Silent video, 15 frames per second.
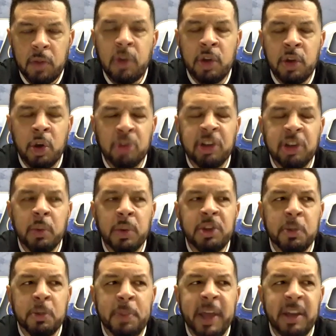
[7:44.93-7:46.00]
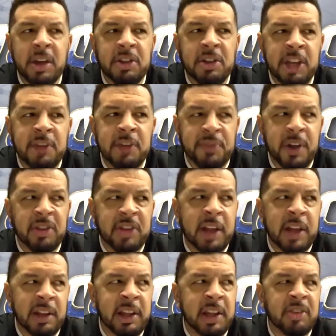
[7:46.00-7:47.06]
Usually when you play good defense,
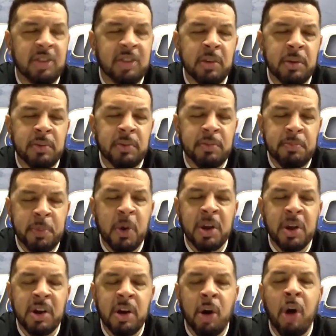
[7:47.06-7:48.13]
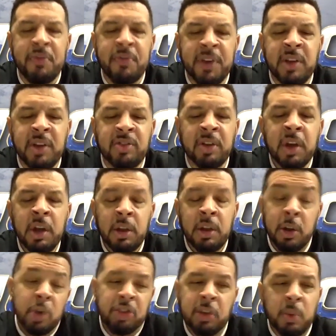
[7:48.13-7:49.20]
that leads to pretty good offense.
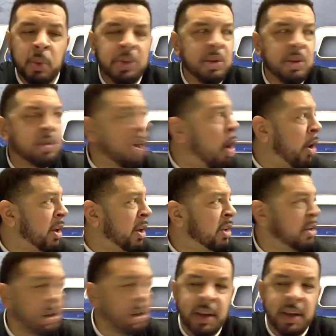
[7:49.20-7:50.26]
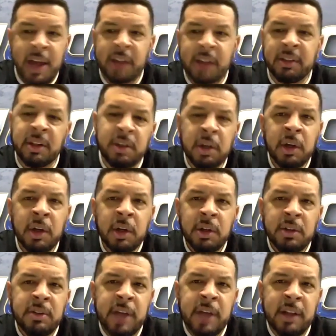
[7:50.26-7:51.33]
Usually when you're talking and you're connected,
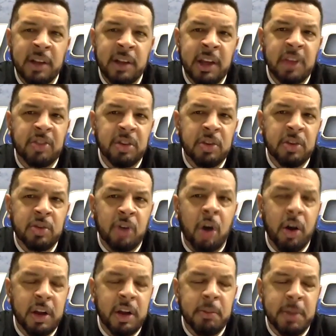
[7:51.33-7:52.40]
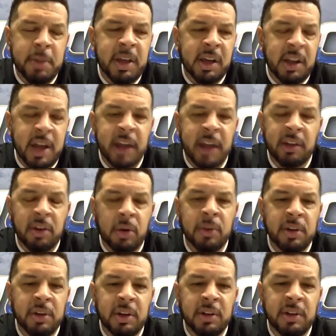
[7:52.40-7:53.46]
that leads to you talking and being connected
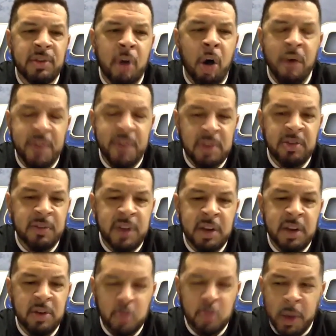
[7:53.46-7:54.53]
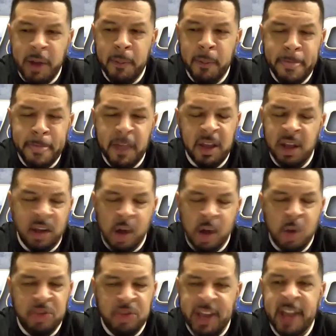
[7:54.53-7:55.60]
on the offensive end as well. It
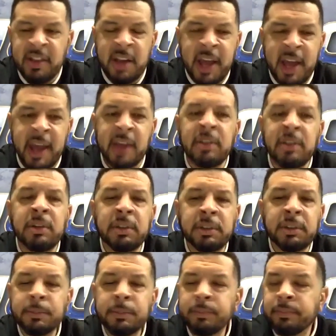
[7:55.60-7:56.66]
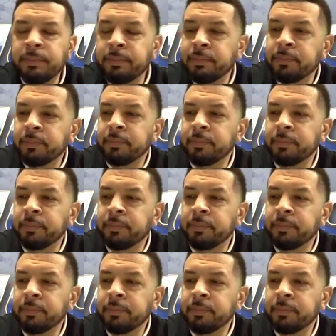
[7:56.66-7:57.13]
goes hand in hand.